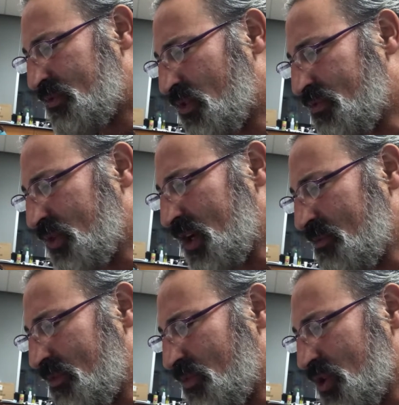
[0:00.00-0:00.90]
for freedom
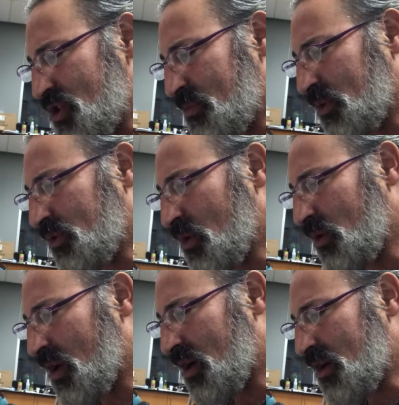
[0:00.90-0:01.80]
of worship will no
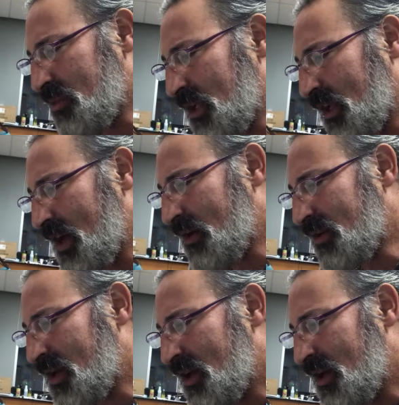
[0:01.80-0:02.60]
longer be allowed,